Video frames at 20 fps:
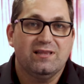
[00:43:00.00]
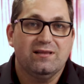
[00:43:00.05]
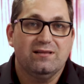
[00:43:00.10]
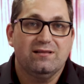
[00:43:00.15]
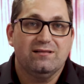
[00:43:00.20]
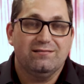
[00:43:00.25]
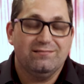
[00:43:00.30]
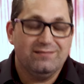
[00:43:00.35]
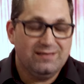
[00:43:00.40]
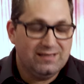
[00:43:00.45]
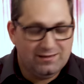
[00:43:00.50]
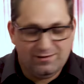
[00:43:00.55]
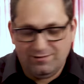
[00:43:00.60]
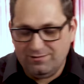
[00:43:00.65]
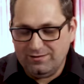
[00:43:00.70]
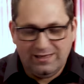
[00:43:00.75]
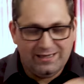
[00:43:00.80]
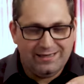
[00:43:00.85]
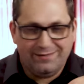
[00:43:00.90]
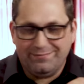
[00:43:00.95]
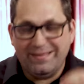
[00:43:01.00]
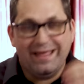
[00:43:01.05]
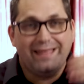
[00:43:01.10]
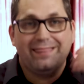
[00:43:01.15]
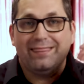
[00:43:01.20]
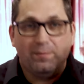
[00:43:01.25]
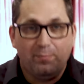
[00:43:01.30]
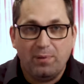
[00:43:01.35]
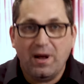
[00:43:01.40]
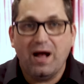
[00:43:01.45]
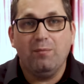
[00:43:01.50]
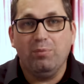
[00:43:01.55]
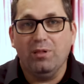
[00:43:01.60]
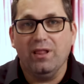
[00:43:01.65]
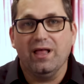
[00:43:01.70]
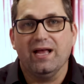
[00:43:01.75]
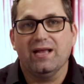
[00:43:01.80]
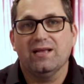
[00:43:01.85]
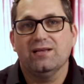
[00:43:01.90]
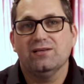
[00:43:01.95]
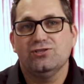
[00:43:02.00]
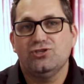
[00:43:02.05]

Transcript: the, uh, that the public